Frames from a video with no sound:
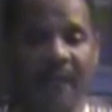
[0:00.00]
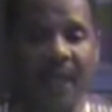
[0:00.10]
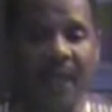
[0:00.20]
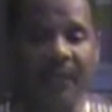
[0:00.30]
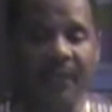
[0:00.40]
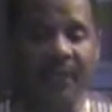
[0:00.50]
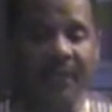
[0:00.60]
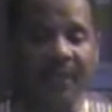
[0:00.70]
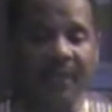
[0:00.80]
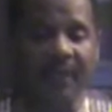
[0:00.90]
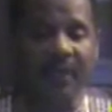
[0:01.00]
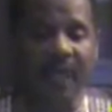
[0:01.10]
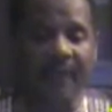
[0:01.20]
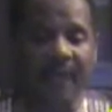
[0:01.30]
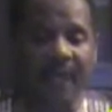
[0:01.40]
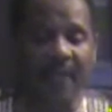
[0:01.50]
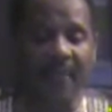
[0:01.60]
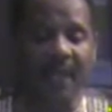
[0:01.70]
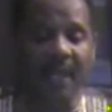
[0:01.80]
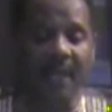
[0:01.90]
that exists because we haven't gotten
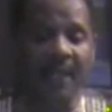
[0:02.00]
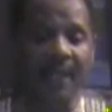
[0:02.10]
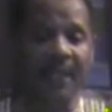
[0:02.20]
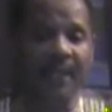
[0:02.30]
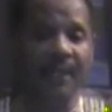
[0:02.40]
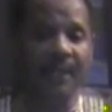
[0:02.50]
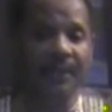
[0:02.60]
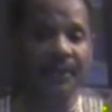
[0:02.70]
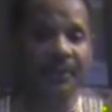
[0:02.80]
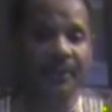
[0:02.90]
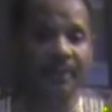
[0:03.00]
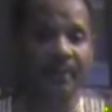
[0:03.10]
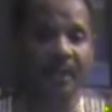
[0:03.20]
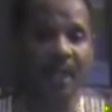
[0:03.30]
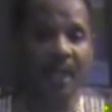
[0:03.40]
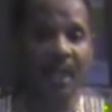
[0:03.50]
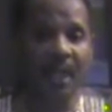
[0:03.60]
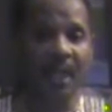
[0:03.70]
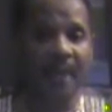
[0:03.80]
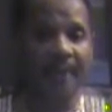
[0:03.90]
beyond our egos.
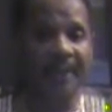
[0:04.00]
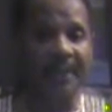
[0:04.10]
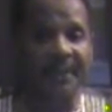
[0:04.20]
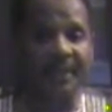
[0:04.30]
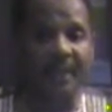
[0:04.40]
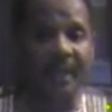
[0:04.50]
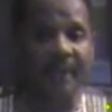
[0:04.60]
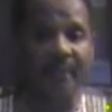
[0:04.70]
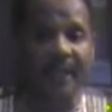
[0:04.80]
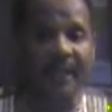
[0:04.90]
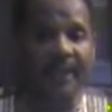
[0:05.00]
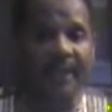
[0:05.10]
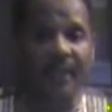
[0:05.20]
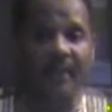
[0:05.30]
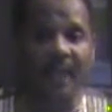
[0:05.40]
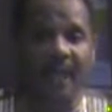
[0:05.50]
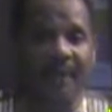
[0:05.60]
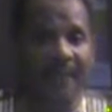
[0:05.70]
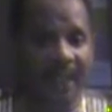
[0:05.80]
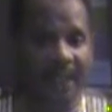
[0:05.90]
And there's enough money to go around
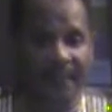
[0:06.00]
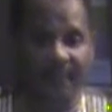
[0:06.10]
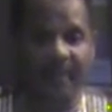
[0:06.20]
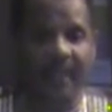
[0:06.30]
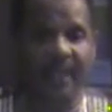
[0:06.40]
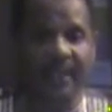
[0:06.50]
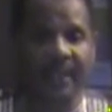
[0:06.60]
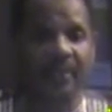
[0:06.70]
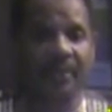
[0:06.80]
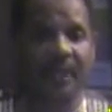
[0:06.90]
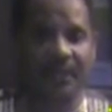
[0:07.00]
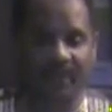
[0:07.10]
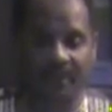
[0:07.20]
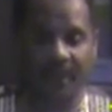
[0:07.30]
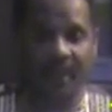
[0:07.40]
for everybody, trust me.